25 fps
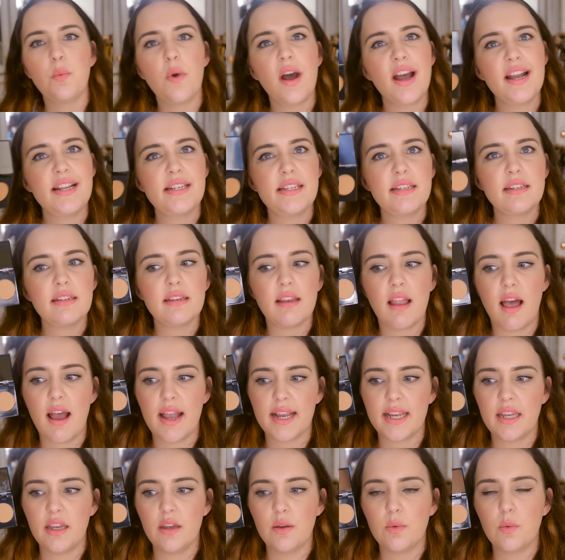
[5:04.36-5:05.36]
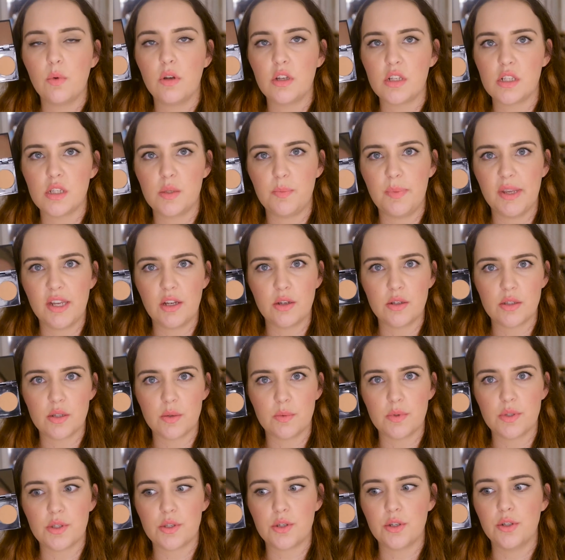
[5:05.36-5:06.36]
why I didn't like it was because it
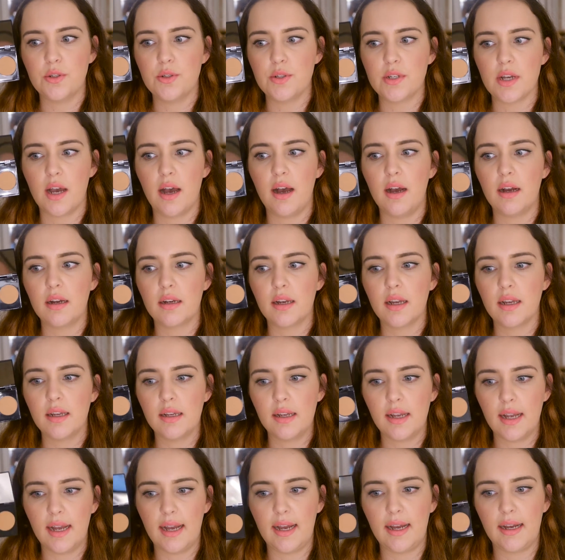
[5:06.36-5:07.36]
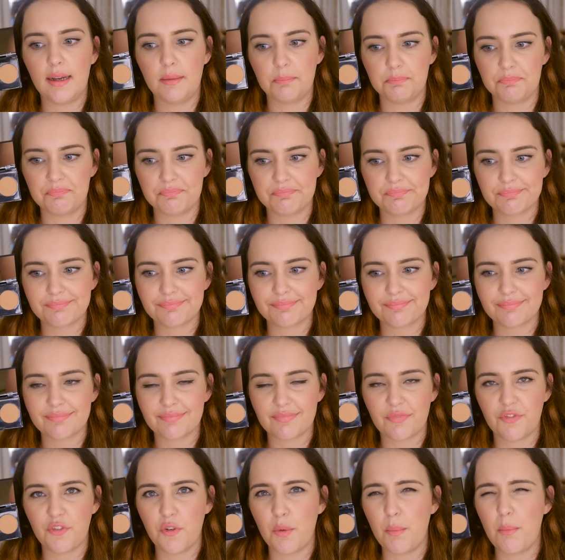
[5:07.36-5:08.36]
was too dark
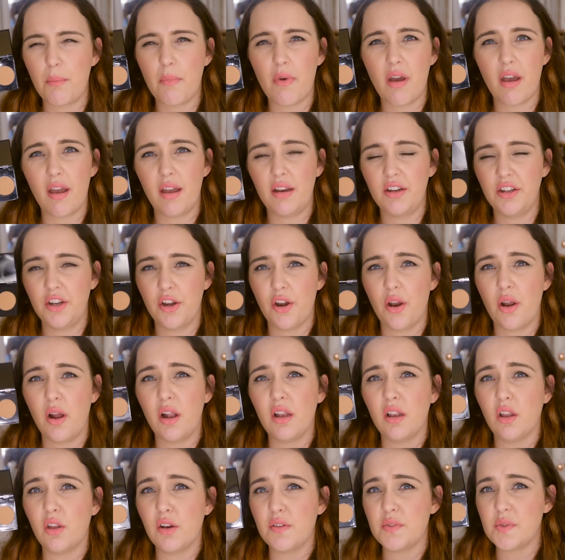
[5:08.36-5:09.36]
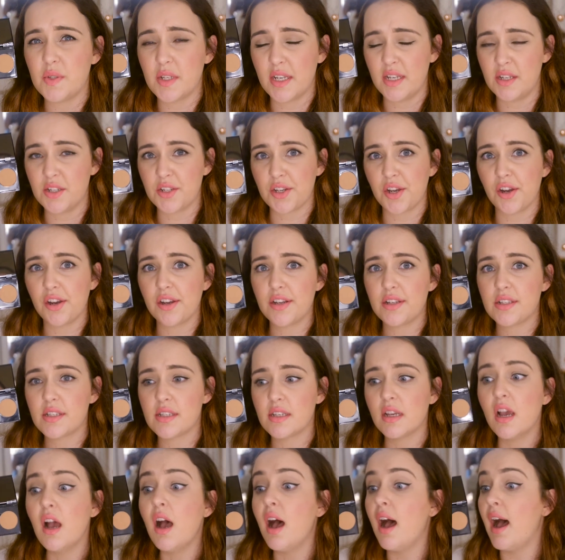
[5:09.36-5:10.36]
for, you know, a lot of skin tones.
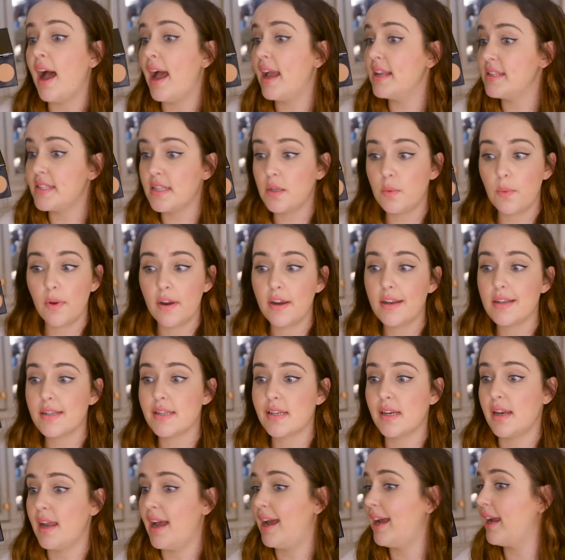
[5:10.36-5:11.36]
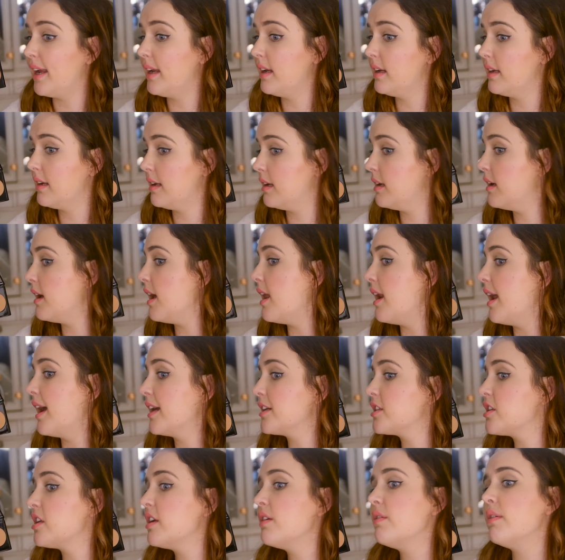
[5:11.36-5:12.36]
I did wear it today and
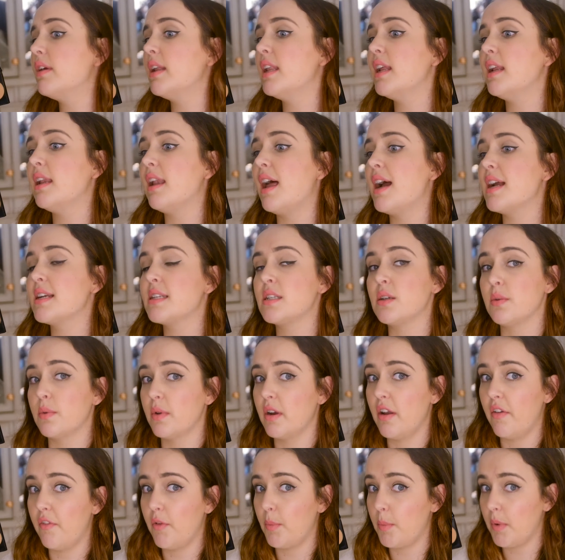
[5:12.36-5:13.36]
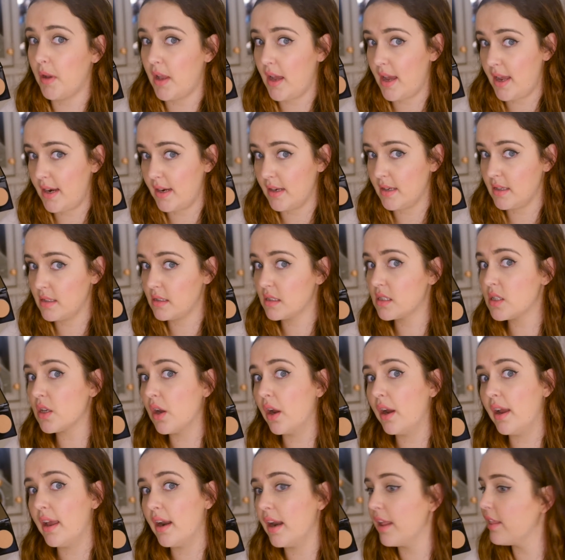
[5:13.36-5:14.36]
actually really liked it when I've applied it. So,
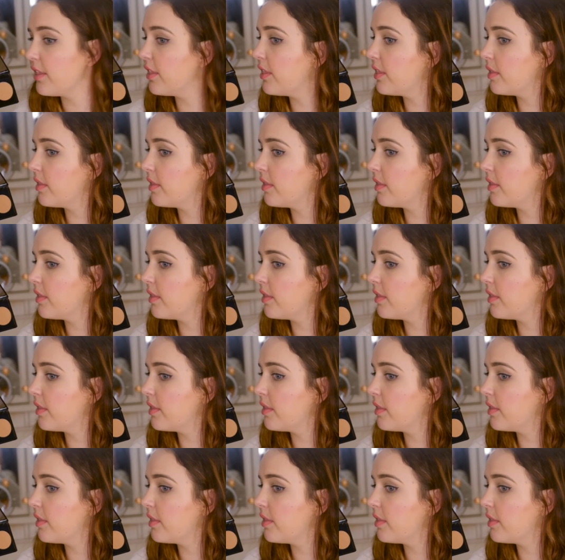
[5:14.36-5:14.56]
and